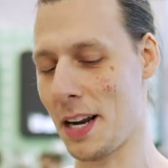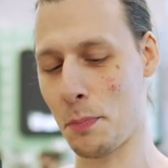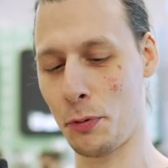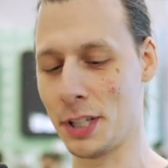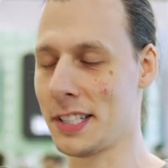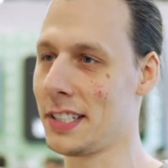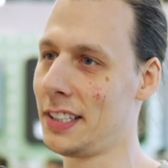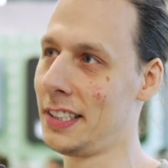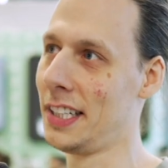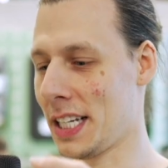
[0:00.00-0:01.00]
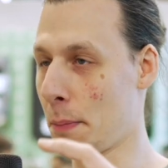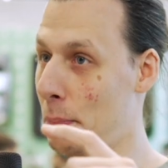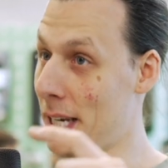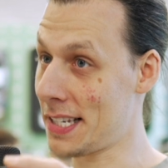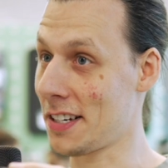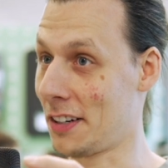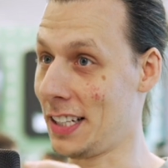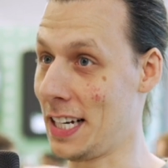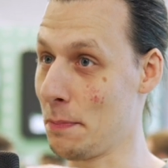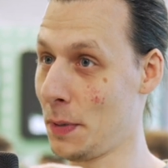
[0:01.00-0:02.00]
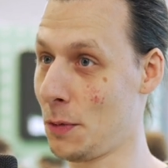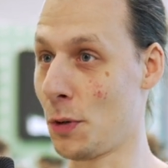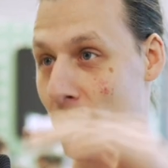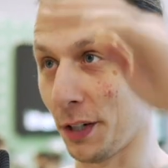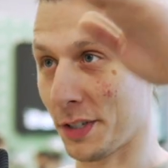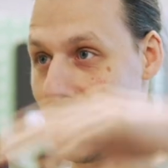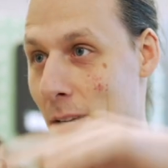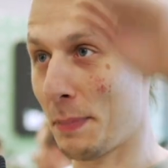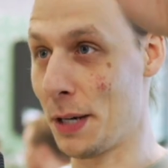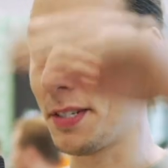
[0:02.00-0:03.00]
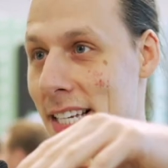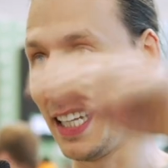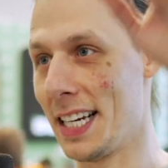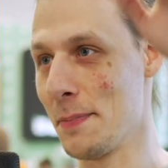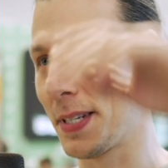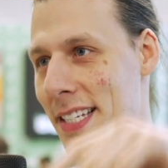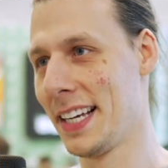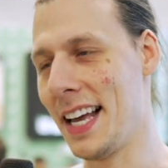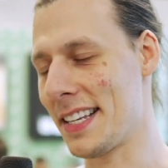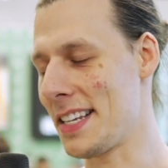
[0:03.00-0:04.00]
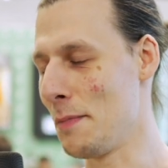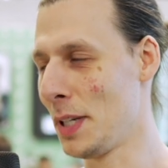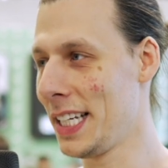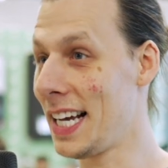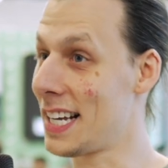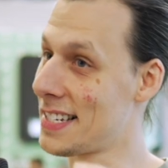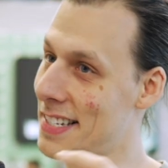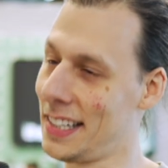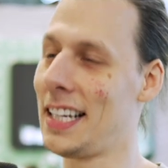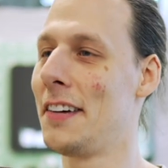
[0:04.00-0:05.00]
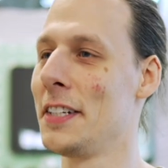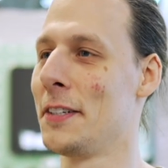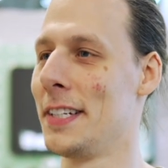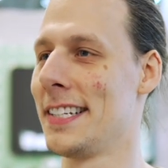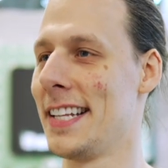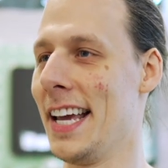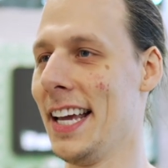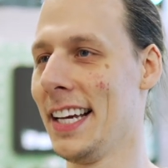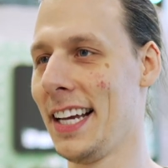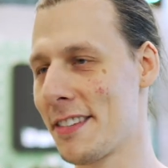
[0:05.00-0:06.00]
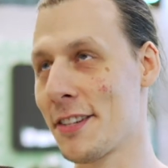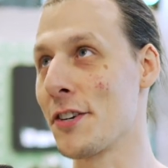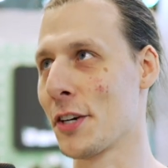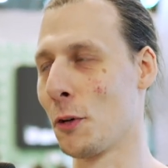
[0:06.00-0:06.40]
and I printed like a Pixar lamp, one of those like bouncy lamps. Assemble it, I still have it to this day. It's such a